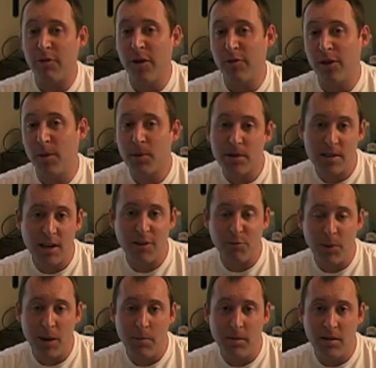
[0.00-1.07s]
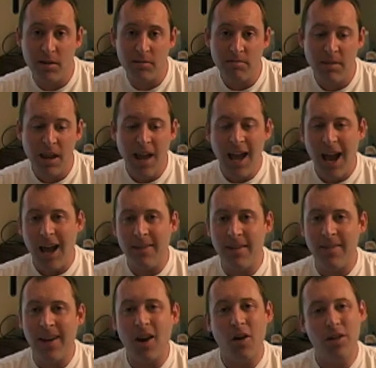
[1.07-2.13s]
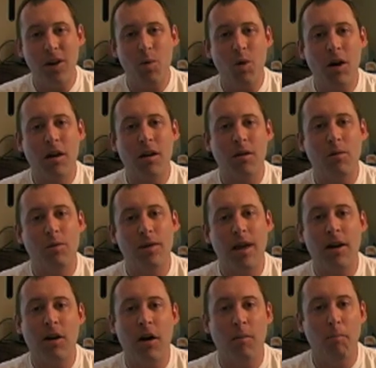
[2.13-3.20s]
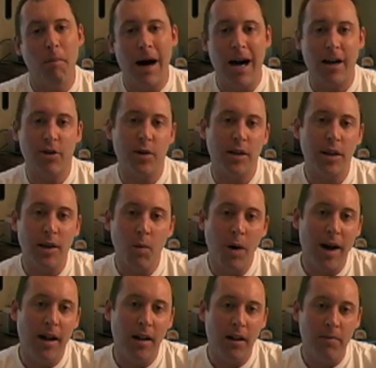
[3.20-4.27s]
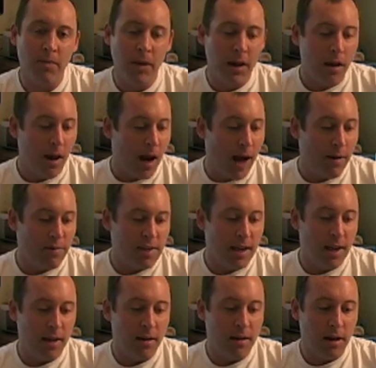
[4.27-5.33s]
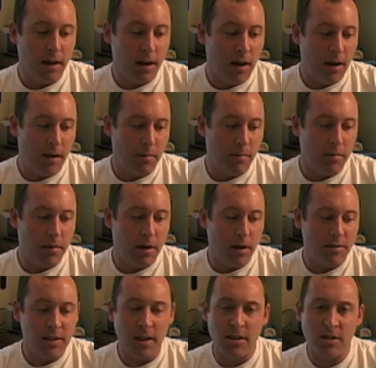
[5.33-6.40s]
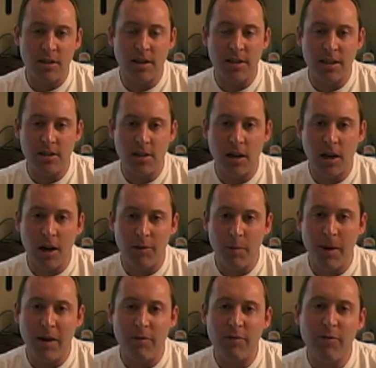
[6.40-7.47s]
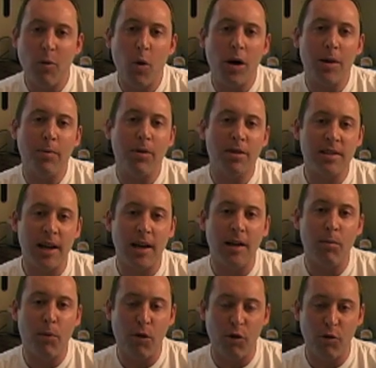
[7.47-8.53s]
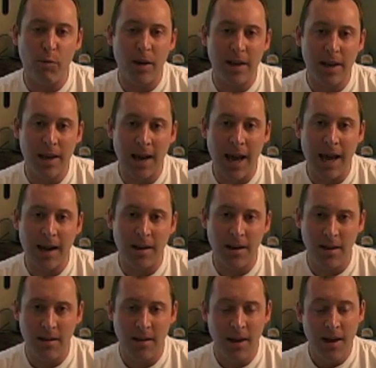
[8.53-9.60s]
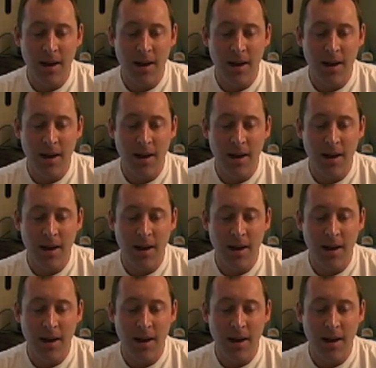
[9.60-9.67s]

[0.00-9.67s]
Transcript: 50% of people, and then they only work what they call moderately well. I've seen a statistic of about 40% improvement in acne.